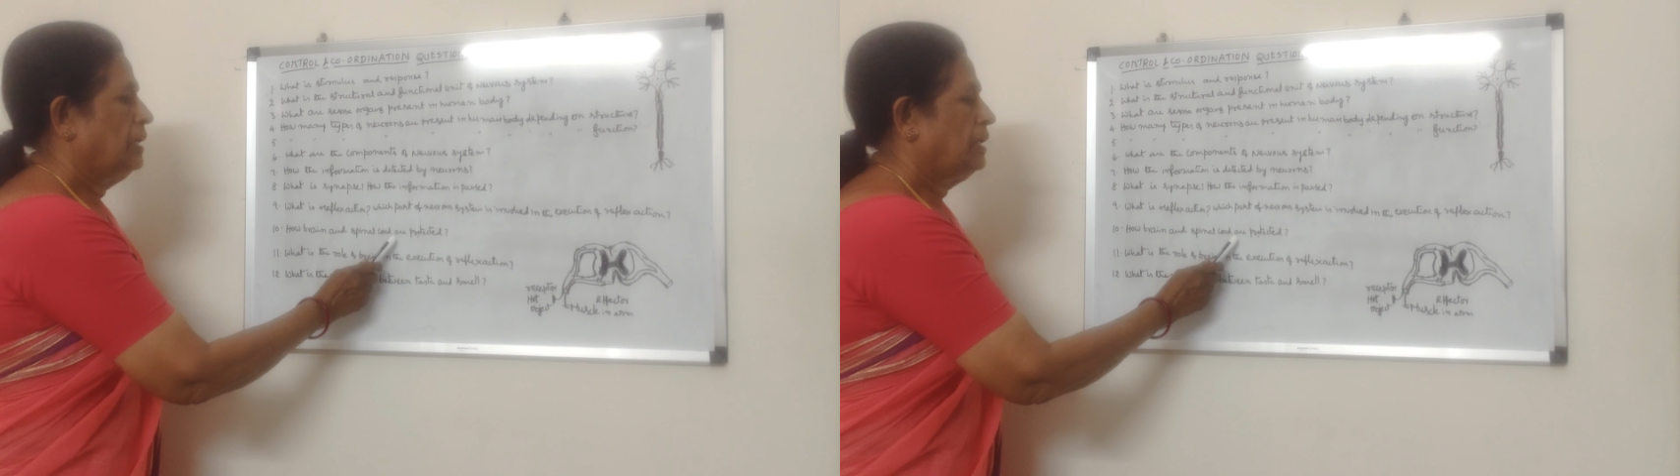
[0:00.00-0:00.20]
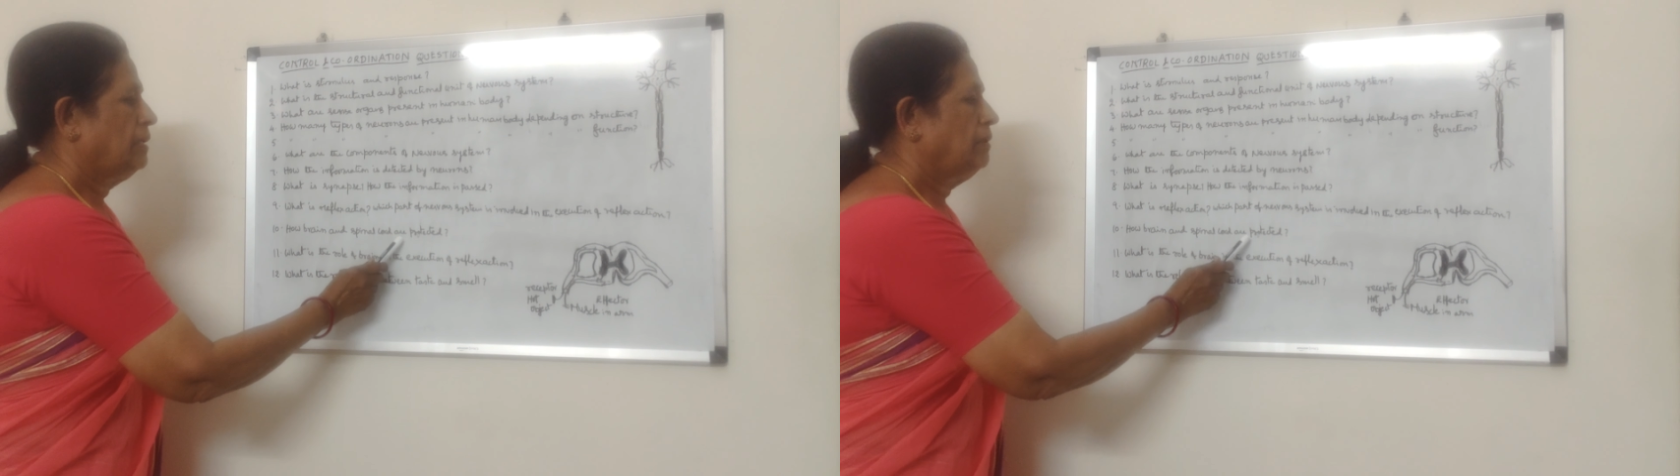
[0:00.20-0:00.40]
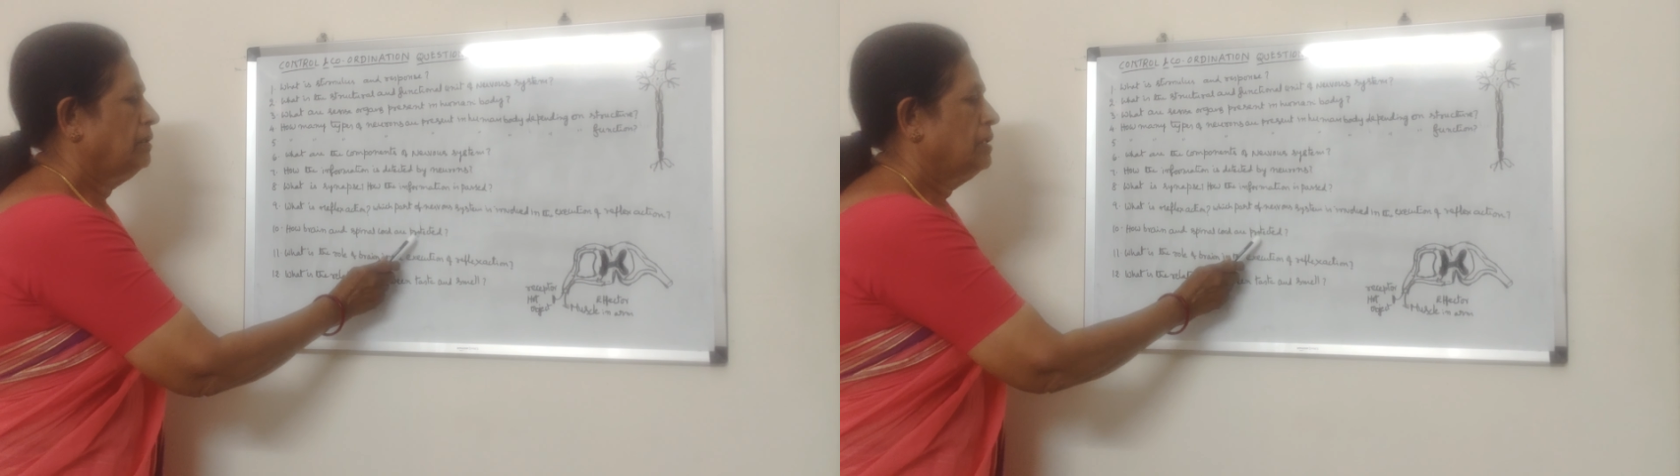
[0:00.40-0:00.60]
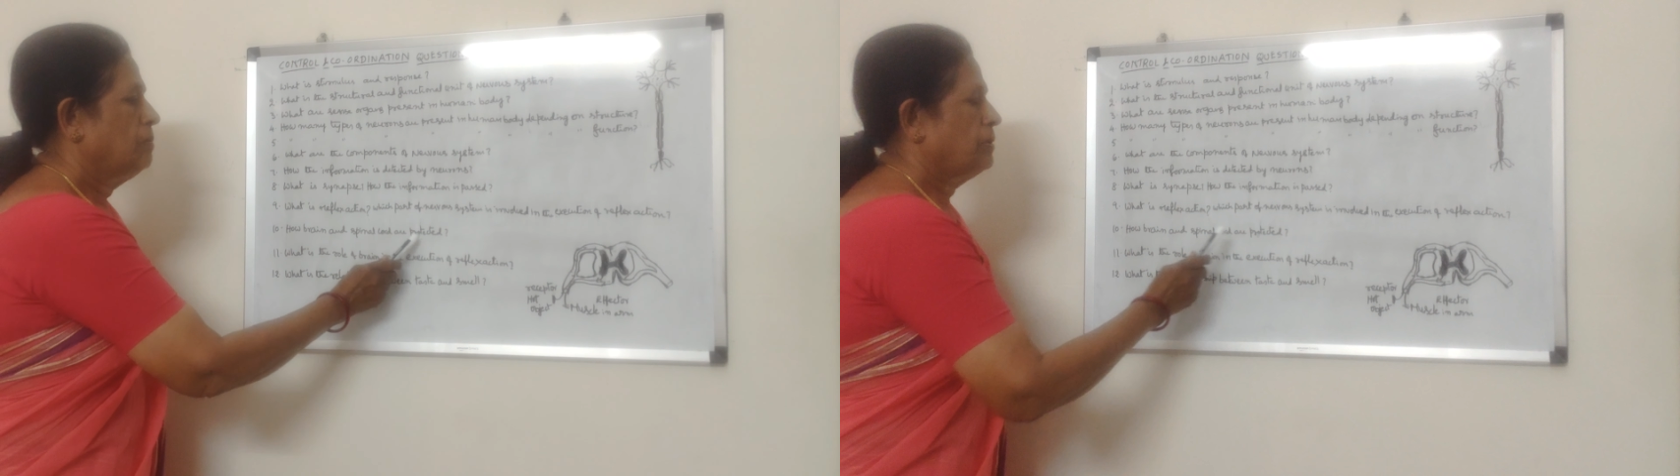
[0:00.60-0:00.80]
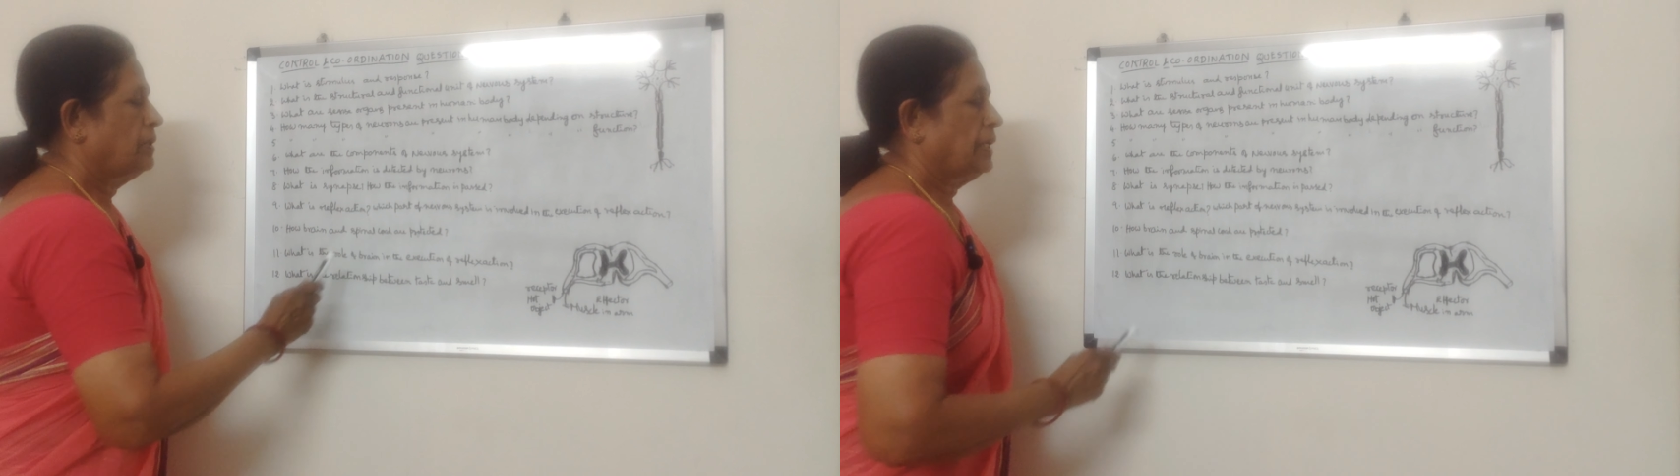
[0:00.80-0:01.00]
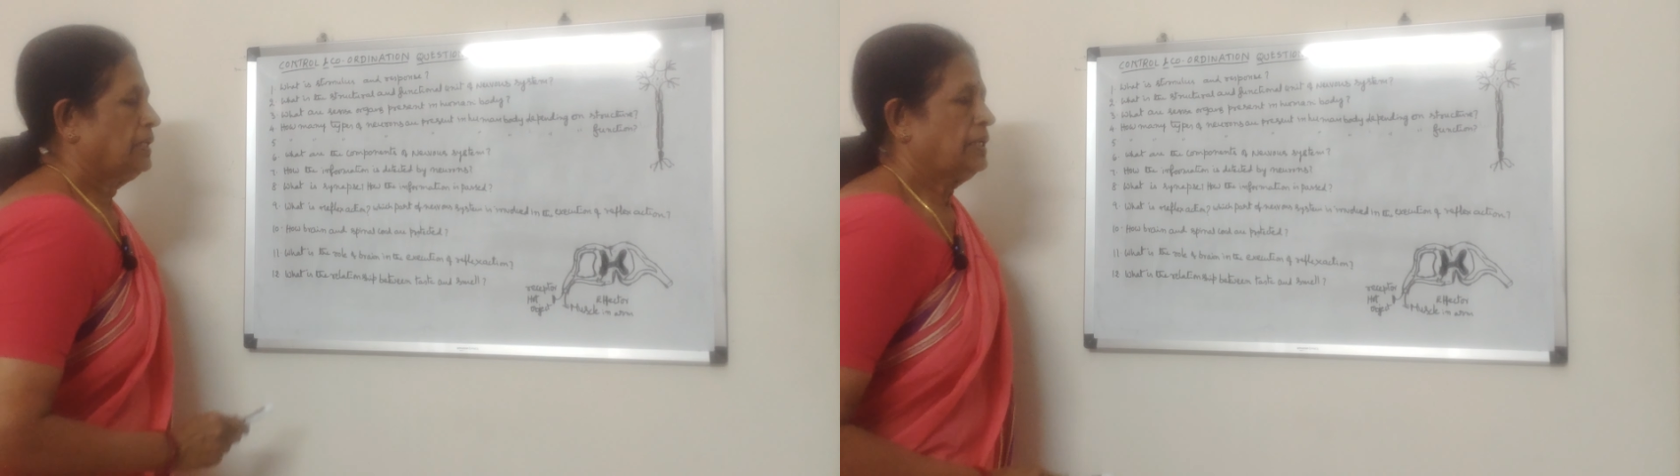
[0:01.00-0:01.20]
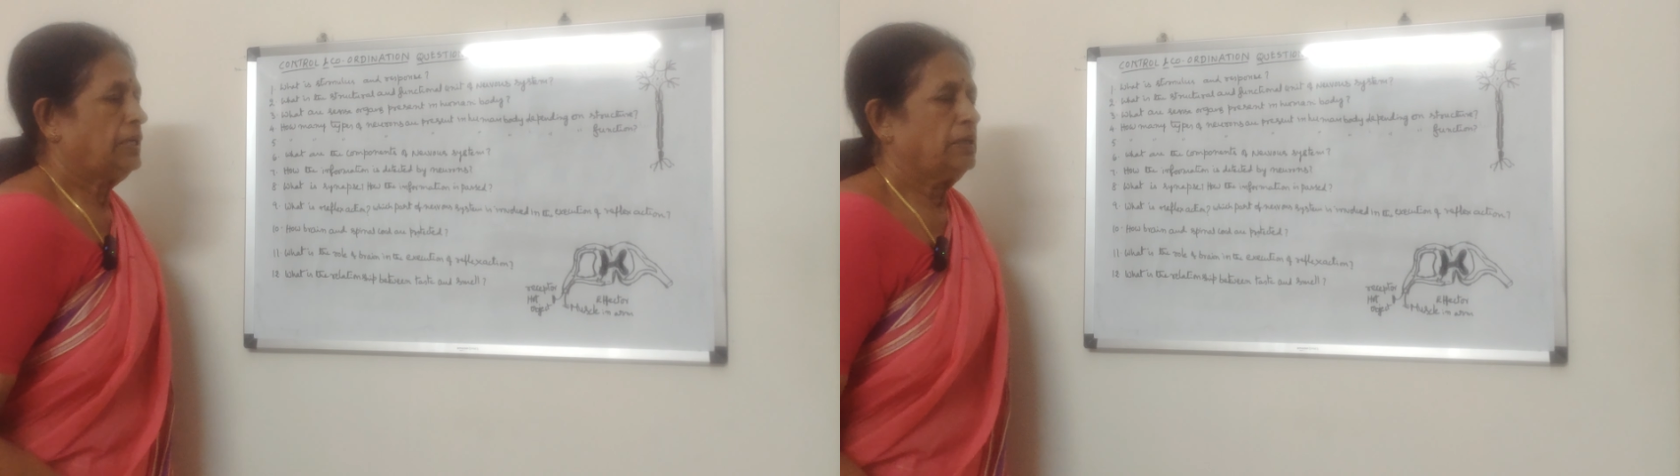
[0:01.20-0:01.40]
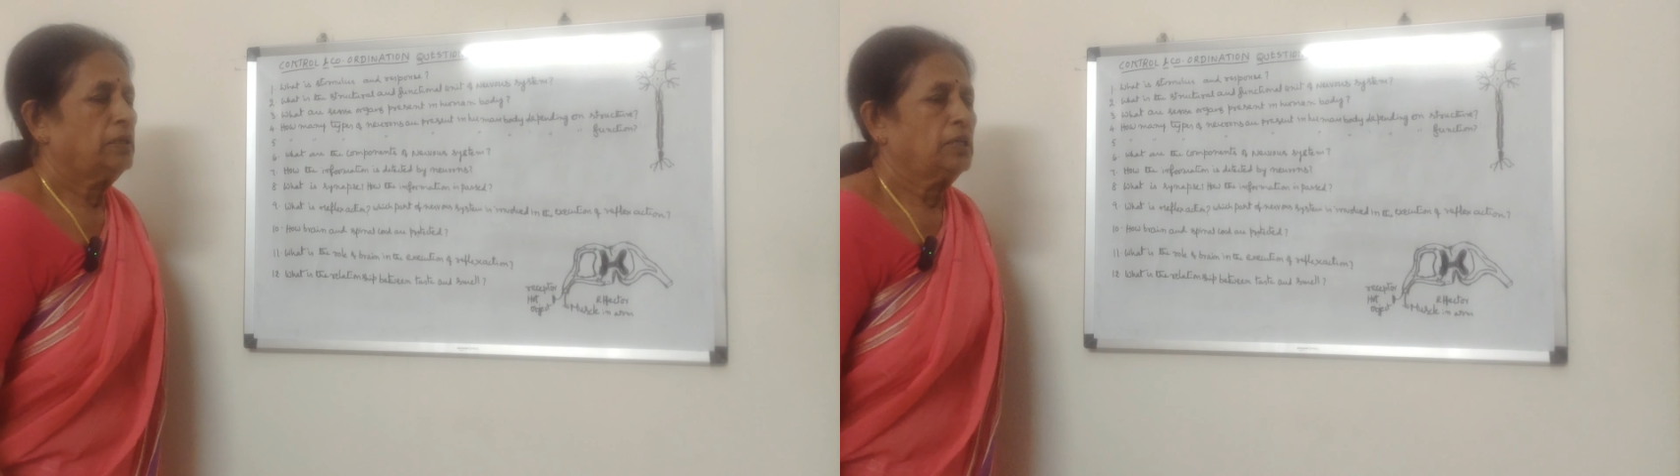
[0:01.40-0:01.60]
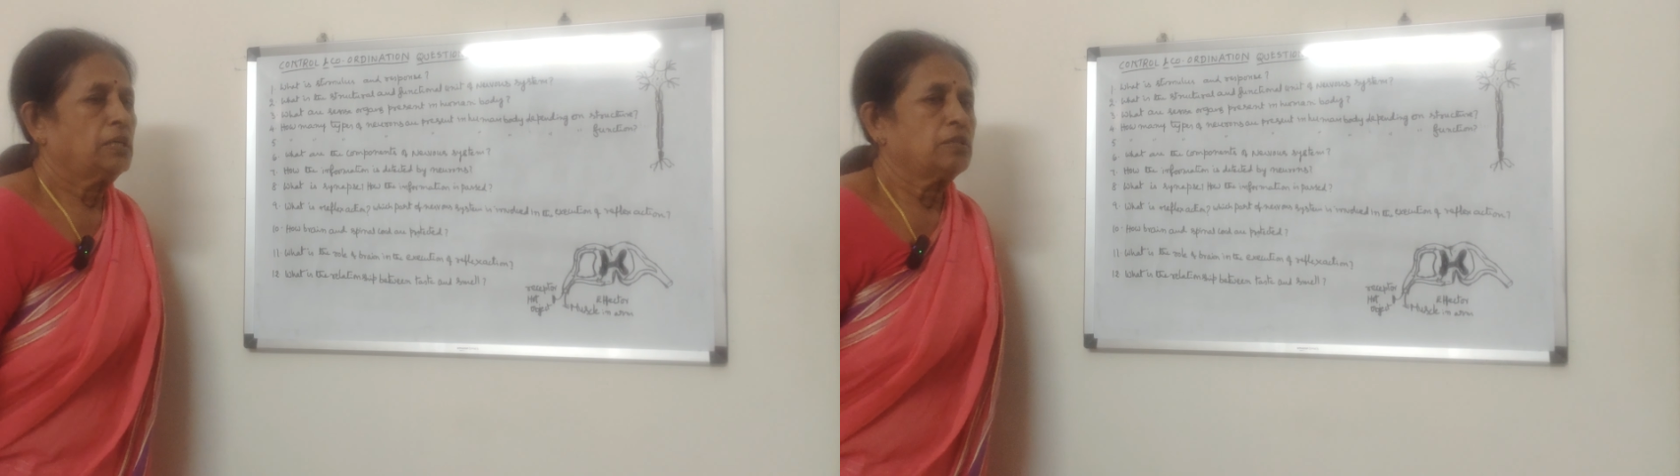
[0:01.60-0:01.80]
are protected?